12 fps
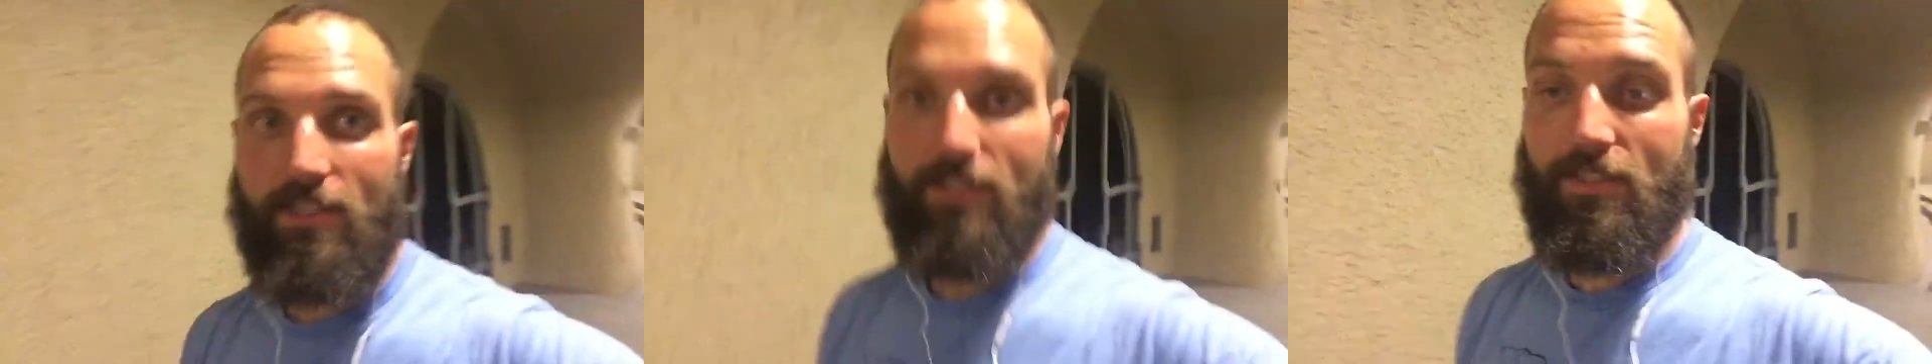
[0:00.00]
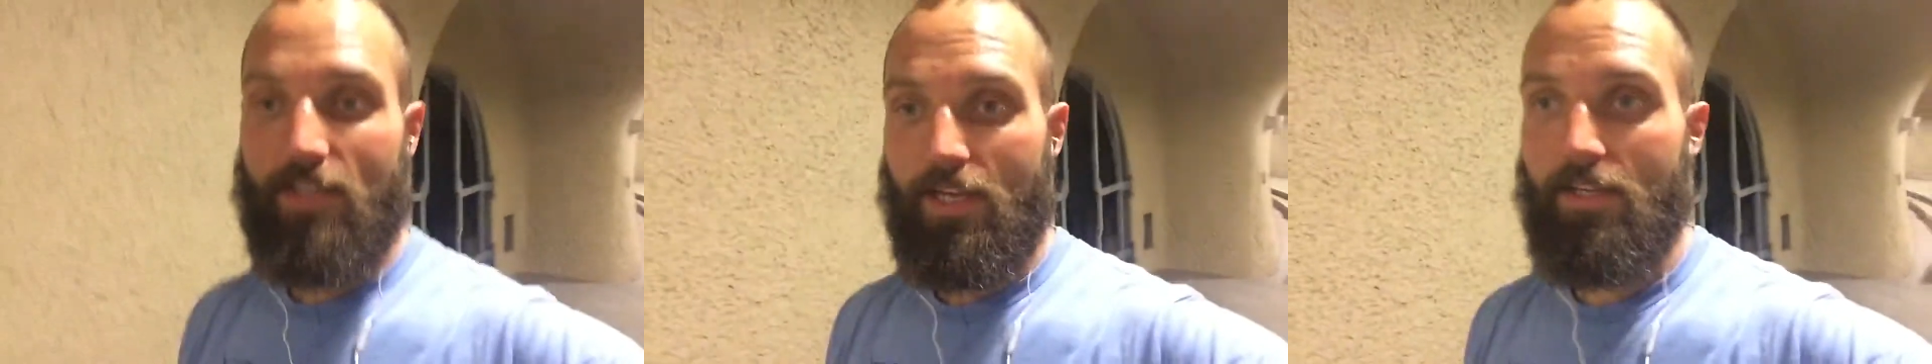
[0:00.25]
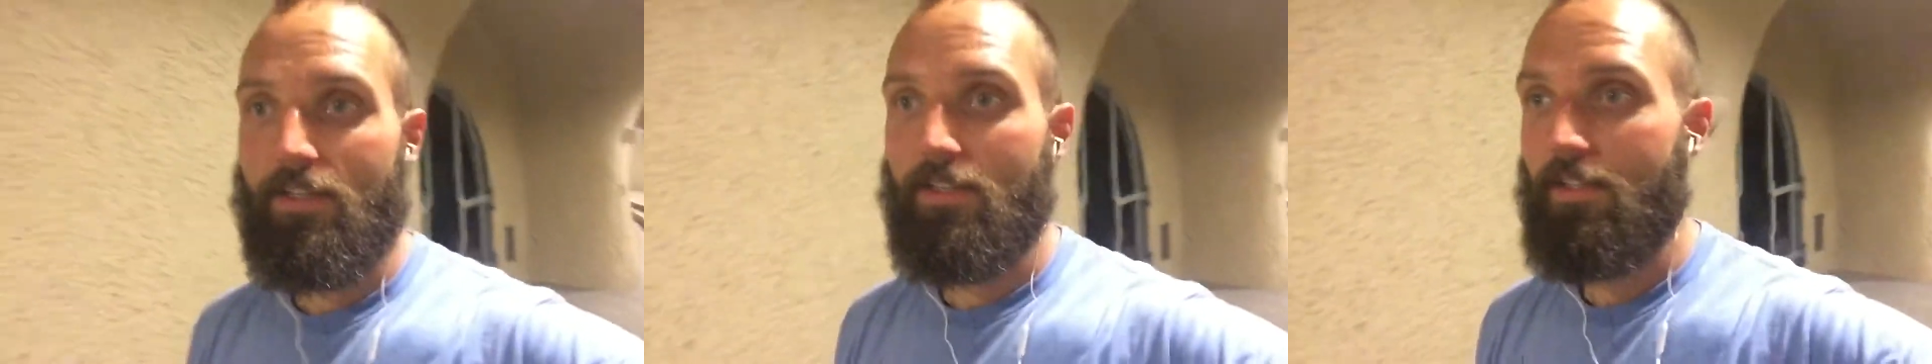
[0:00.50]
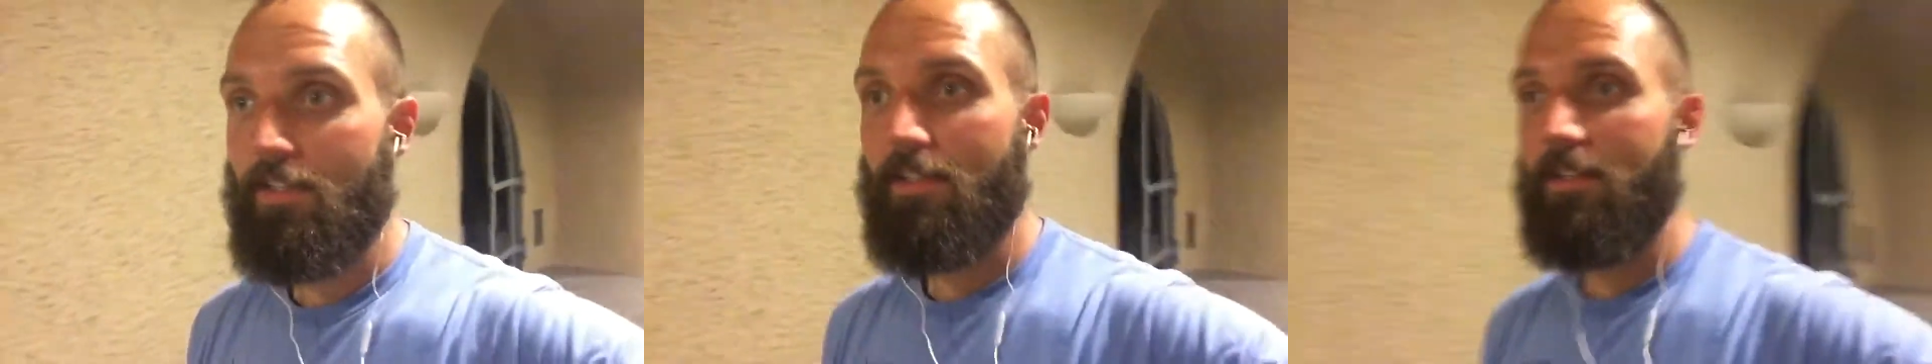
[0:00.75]
It's like,
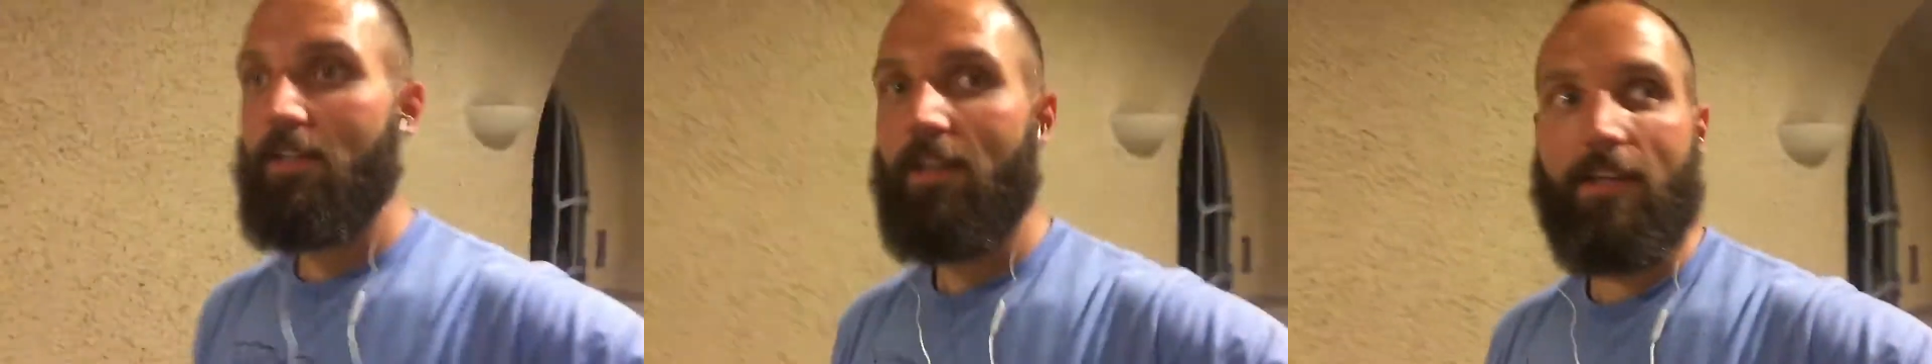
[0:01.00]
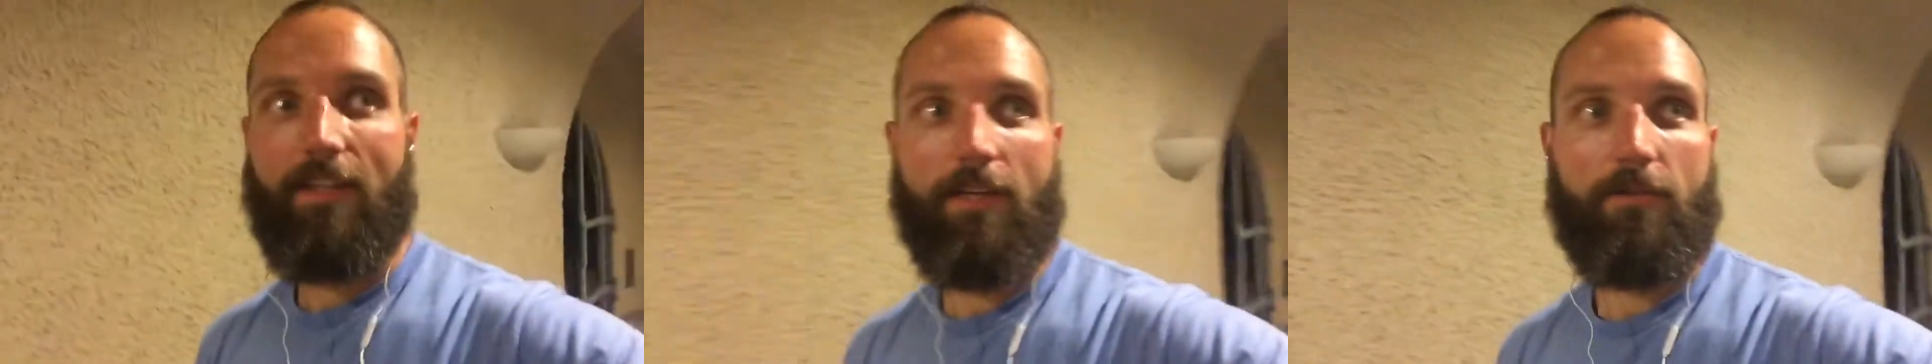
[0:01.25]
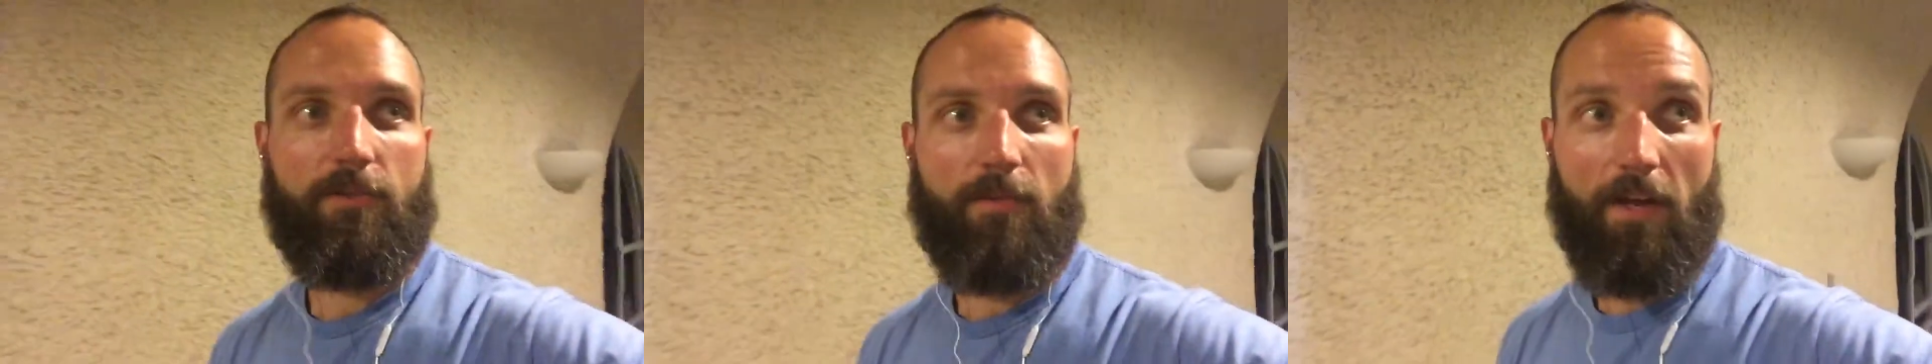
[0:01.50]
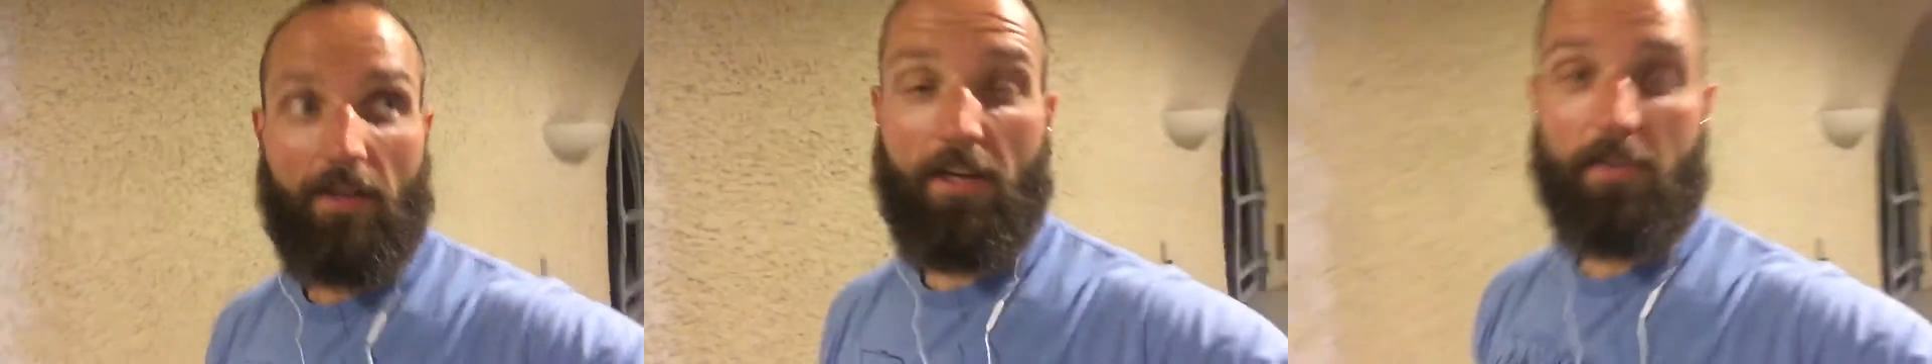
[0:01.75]
I think it was
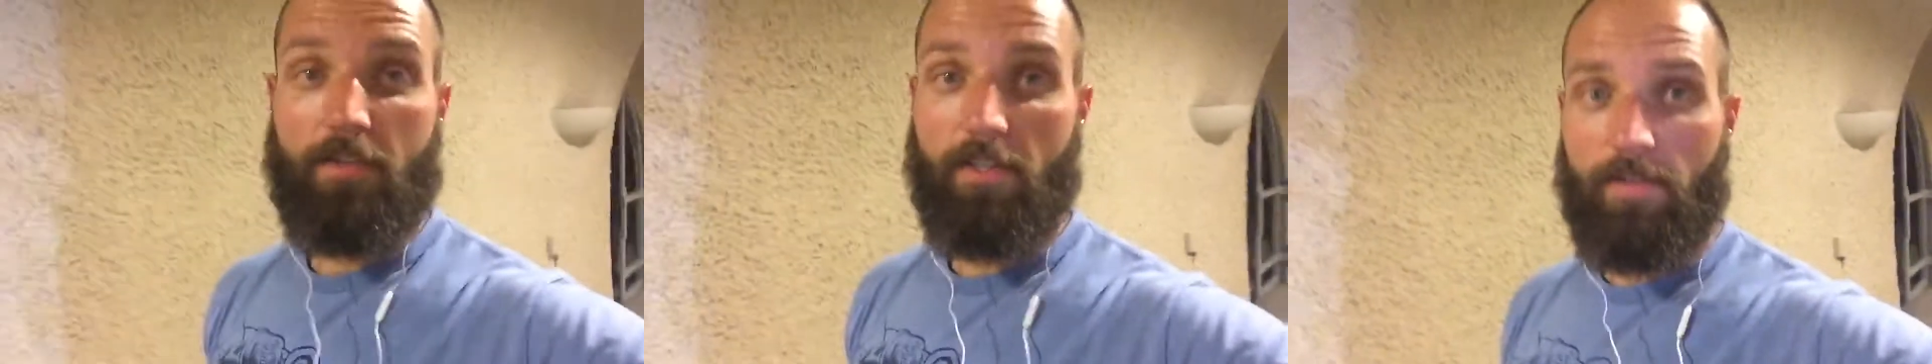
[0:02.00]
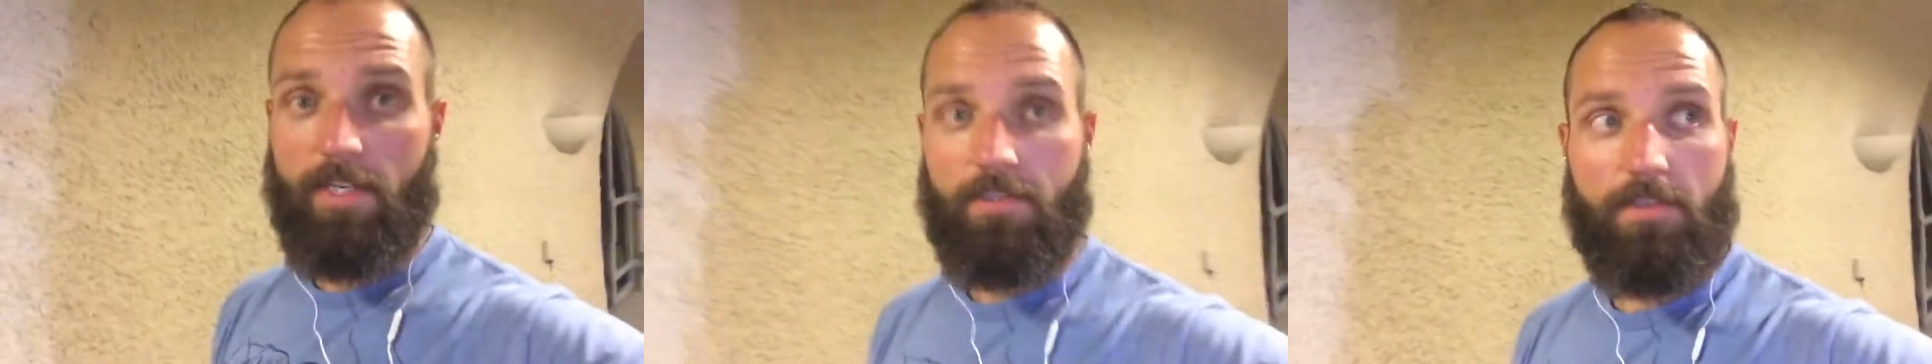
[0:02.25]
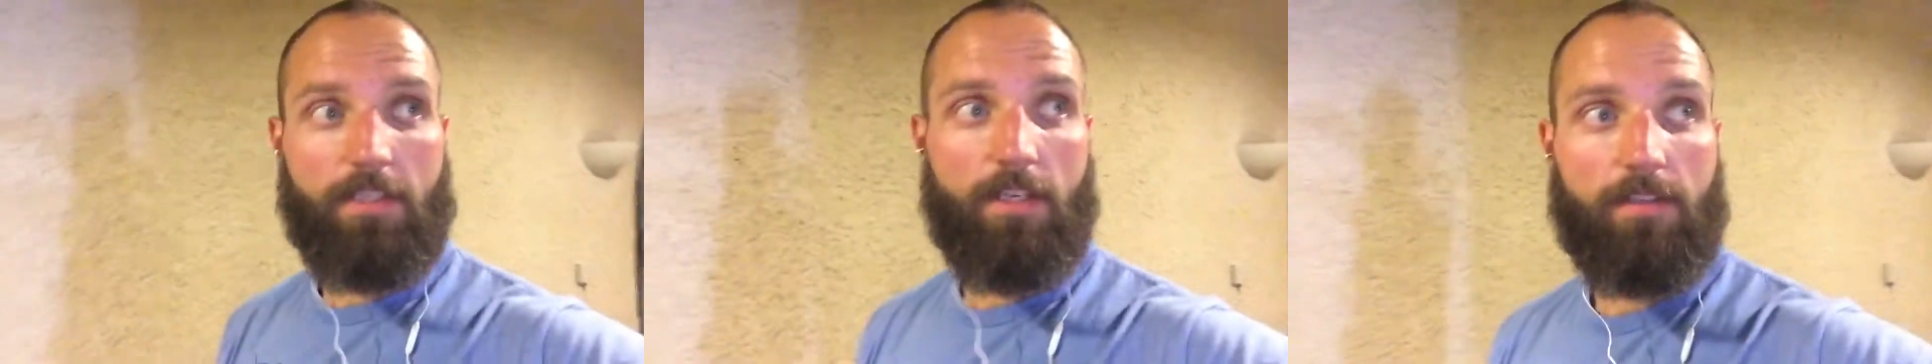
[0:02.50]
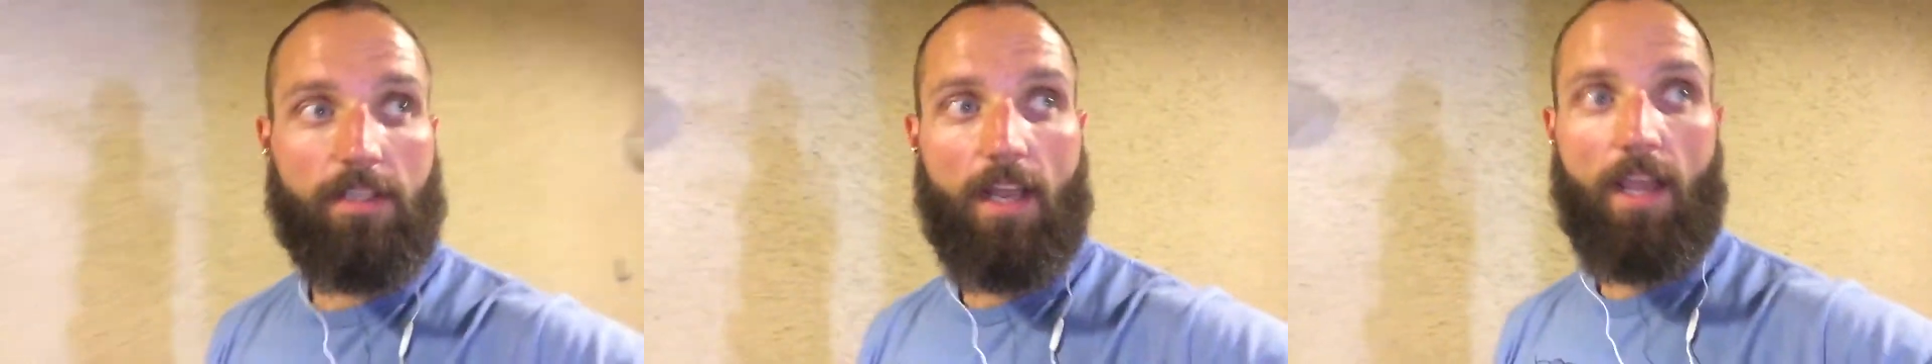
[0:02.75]
around 100 degrees or so
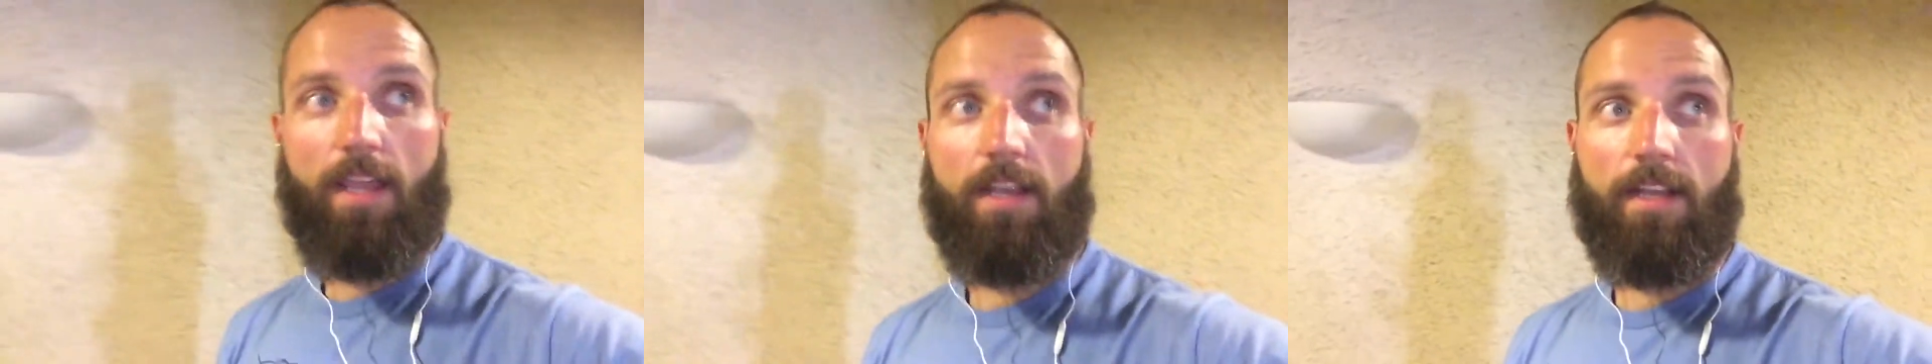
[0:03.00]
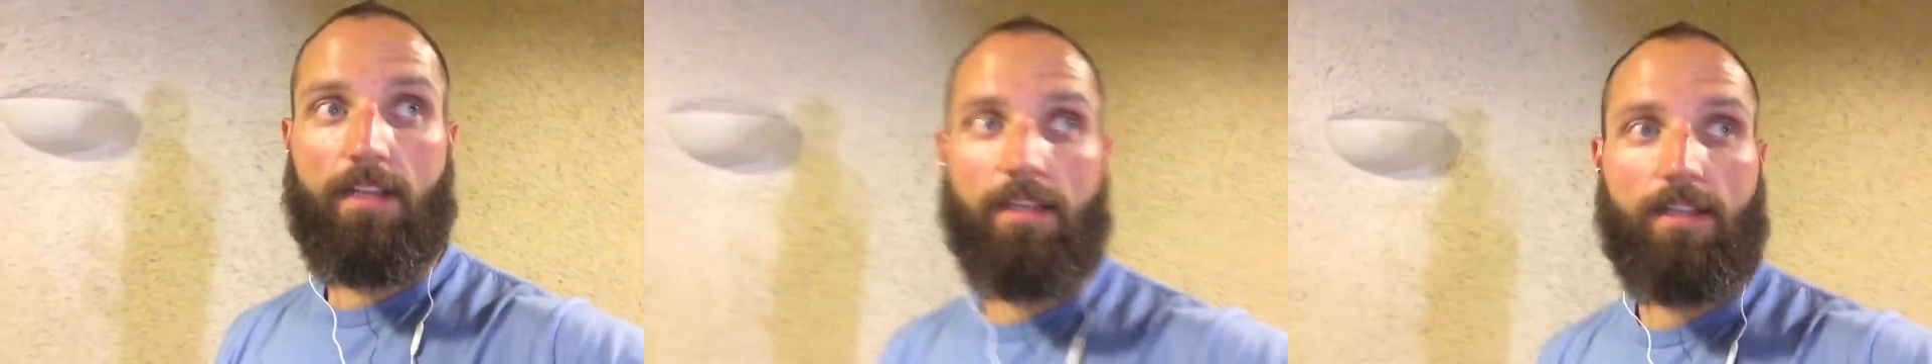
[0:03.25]
today, and it